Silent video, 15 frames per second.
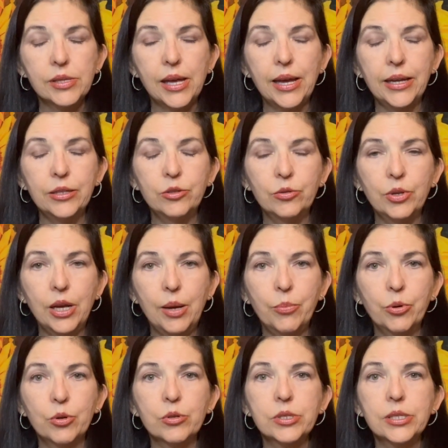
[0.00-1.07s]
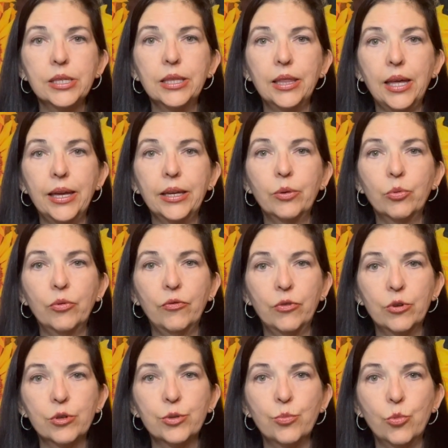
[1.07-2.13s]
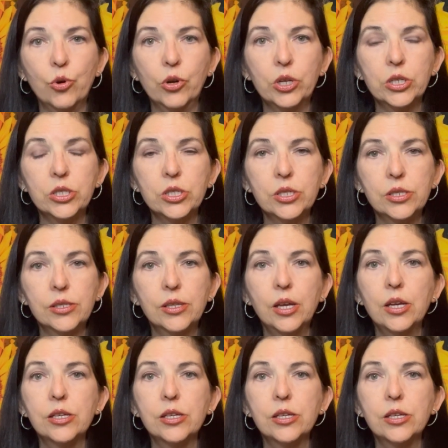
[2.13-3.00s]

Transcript: I do not personally like reverse mortgages.